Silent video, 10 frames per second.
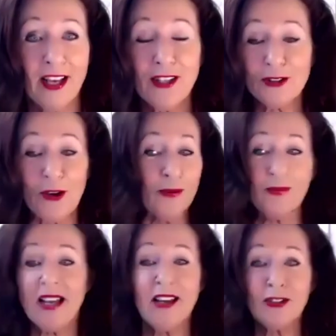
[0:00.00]

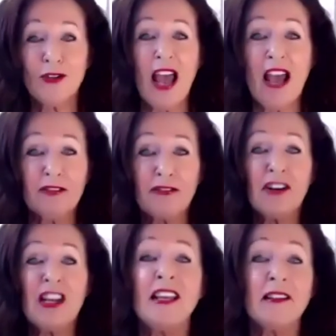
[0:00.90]
So you have
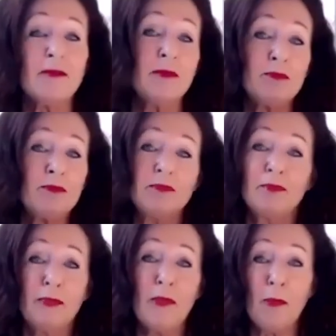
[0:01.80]
three
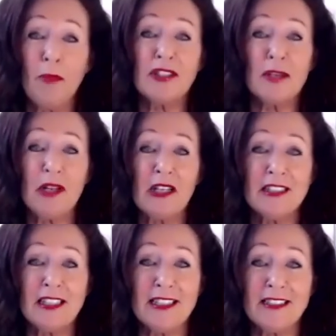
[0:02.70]

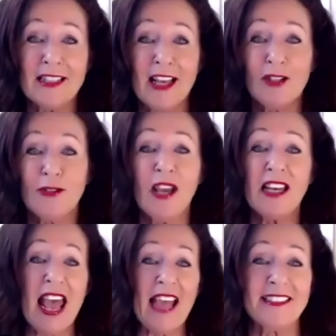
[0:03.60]
possibilities to
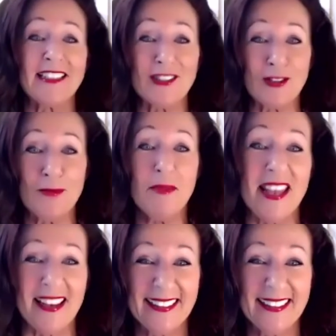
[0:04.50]
get access to me.